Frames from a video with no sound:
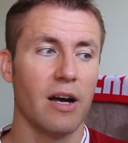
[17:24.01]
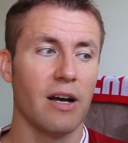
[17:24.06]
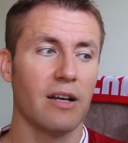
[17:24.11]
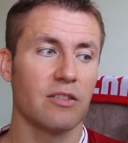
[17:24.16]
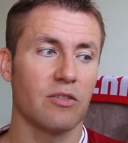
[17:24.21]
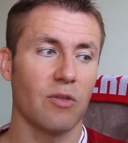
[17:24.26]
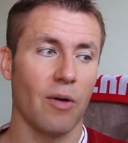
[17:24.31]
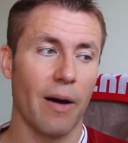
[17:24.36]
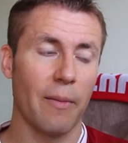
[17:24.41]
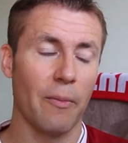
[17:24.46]

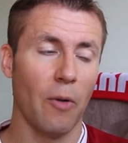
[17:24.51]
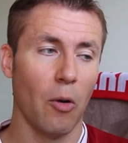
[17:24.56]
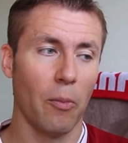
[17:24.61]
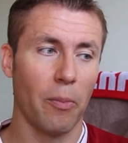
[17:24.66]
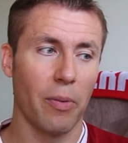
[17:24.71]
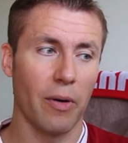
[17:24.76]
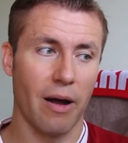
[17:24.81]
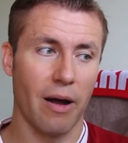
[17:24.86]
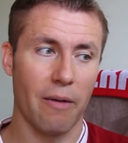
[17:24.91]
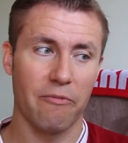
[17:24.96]
So I'm
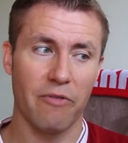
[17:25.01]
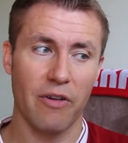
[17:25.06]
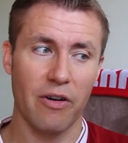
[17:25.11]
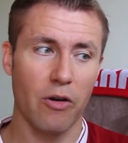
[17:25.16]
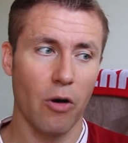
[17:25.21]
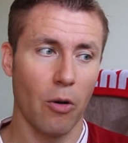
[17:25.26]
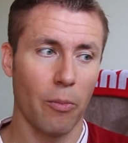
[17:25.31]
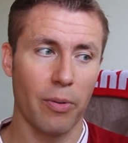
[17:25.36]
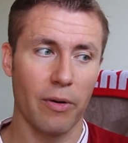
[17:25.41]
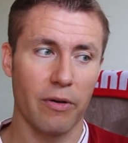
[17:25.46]

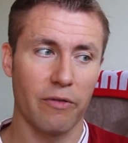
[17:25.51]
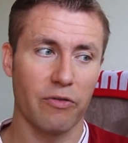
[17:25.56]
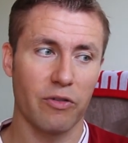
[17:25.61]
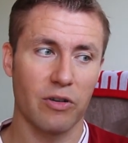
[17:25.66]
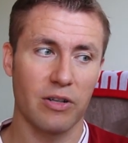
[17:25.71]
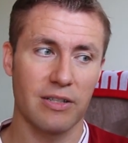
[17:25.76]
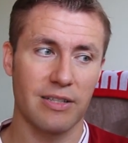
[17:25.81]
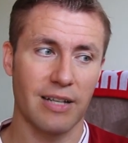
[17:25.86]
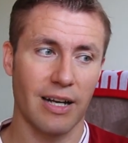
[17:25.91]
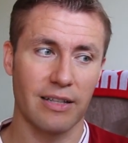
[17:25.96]
very open
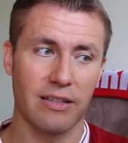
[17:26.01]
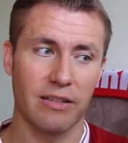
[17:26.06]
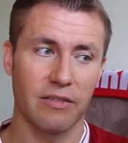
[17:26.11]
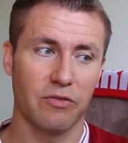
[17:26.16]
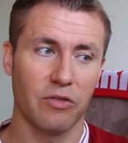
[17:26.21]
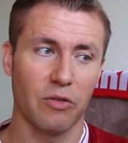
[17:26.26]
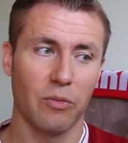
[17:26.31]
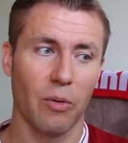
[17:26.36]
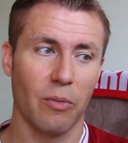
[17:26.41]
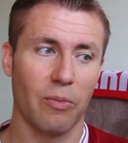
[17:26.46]
for exciting
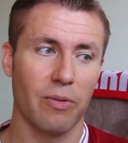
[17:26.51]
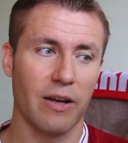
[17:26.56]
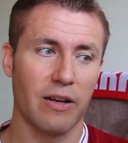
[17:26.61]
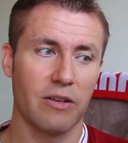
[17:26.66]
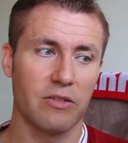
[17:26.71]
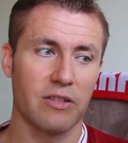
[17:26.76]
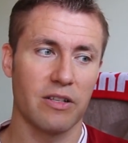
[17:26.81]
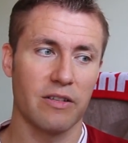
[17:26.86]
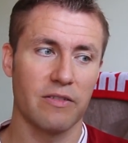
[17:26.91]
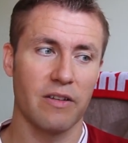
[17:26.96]
football
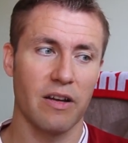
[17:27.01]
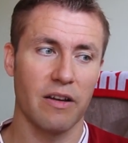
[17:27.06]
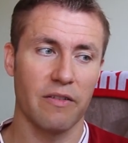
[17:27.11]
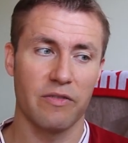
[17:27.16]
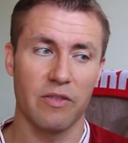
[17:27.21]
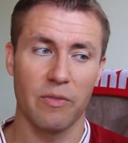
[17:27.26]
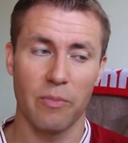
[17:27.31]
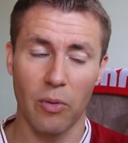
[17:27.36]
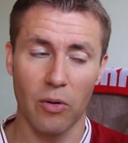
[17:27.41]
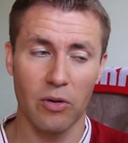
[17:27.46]
players, and
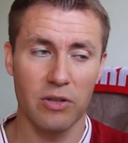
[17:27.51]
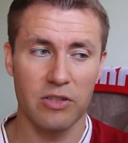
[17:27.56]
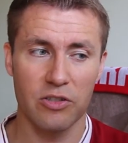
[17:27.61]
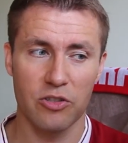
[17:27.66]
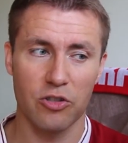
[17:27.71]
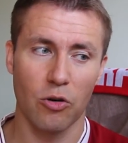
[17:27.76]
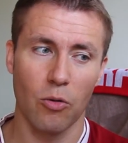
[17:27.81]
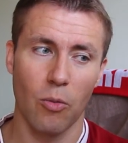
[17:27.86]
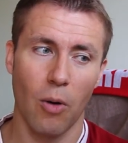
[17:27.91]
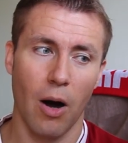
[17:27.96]
if the boys
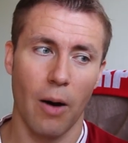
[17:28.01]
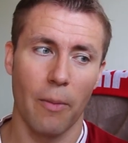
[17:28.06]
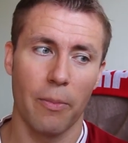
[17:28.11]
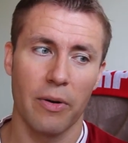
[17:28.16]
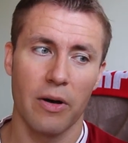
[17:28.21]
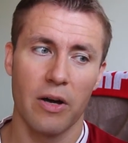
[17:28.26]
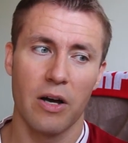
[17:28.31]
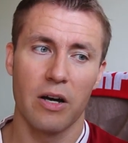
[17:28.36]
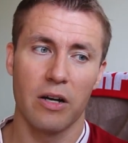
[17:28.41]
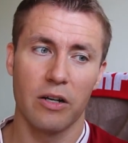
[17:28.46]
show
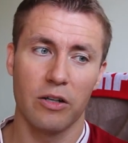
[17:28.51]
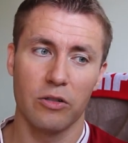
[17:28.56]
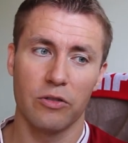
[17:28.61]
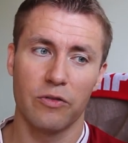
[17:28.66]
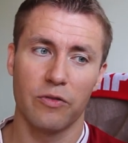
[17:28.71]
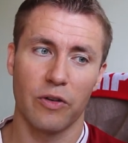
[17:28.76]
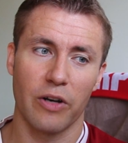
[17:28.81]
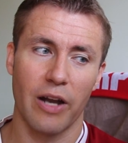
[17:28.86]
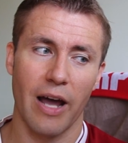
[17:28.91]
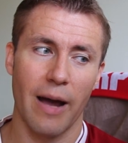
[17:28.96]
up, good
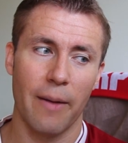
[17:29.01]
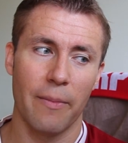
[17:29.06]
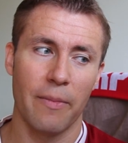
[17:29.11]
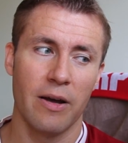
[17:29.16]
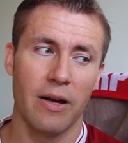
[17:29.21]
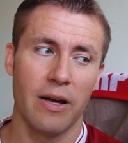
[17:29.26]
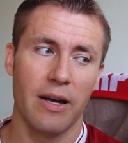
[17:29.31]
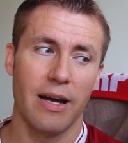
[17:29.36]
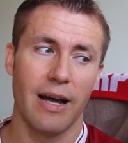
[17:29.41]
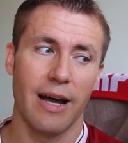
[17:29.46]
for
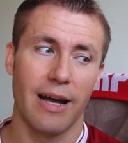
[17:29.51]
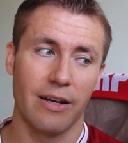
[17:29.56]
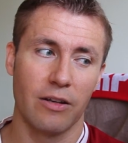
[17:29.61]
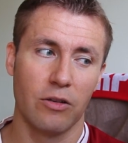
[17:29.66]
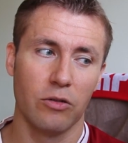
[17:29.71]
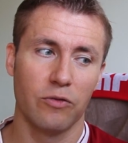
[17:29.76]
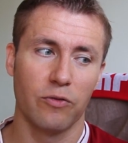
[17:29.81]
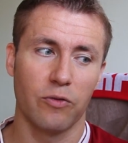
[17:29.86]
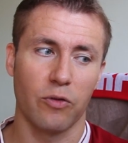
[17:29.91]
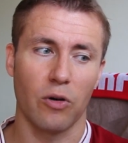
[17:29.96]
them and
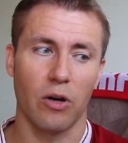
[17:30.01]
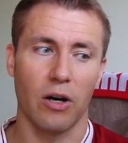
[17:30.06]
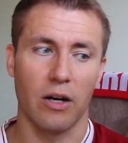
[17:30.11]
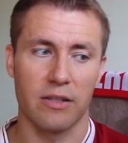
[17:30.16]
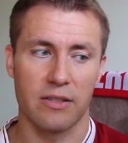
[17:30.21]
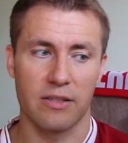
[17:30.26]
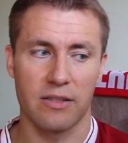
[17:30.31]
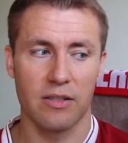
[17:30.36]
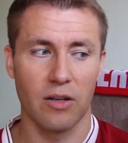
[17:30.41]
good for us.